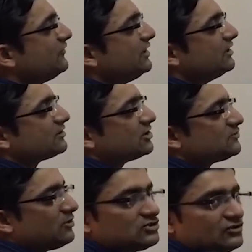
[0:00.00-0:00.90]
here
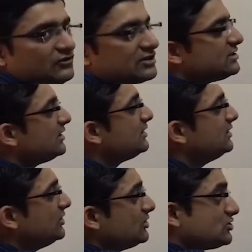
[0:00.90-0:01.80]
corresponds to first letter.
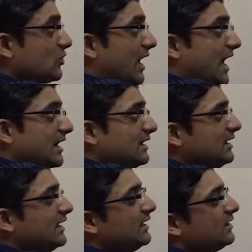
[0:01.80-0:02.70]
So angle
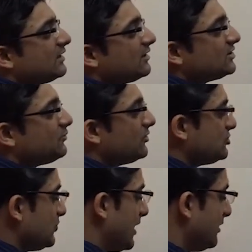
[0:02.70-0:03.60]
A corresponds
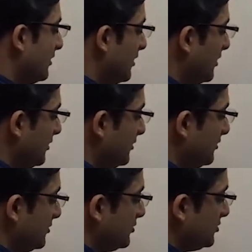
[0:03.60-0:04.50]
to angle R.
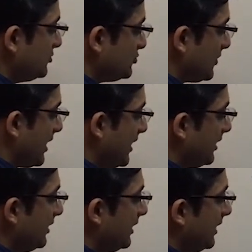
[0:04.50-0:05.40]
So
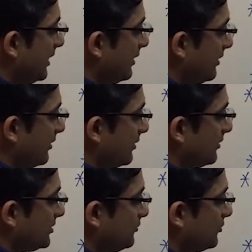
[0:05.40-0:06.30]
angle A
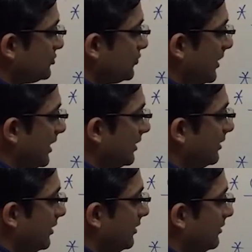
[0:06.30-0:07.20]
corresponds to angle
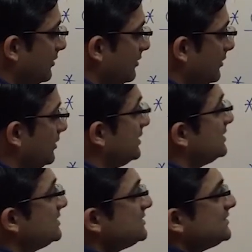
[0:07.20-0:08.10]
R.
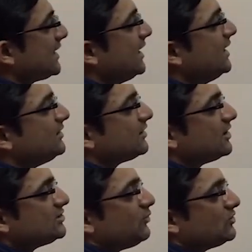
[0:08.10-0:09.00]
Second letter
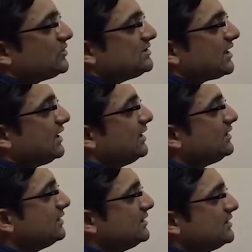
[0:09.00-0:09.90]
corresponds with second
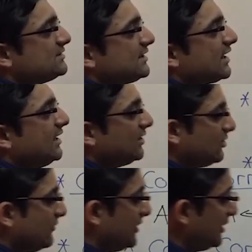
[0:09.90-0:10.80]
letter. Second letter
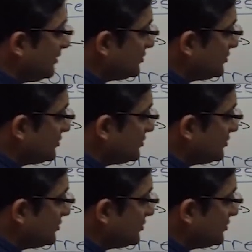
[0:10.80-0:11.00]
over here is